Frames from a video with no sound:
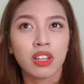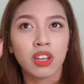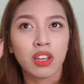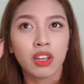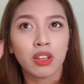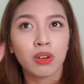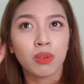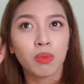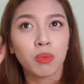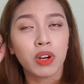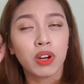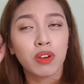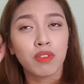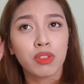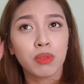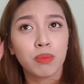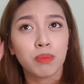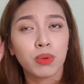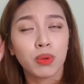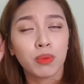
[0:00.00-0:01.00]
and wherever
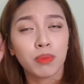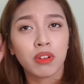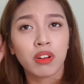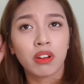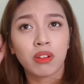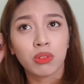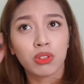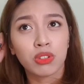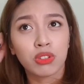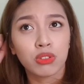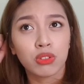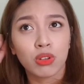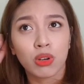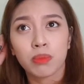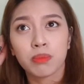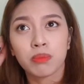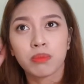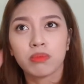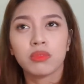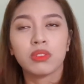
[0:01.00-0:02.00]
the boomerang would
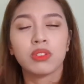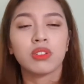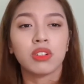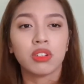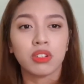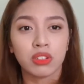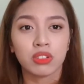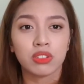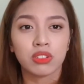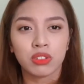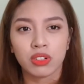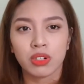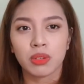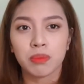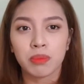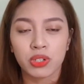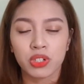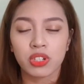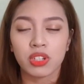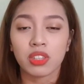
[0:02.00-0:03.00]
stop on a certain
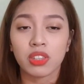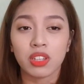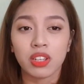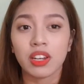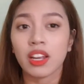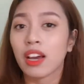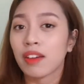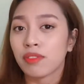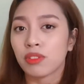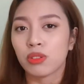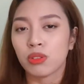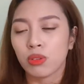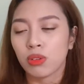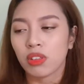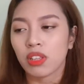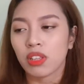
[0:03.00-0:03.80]
mission, they'd have to do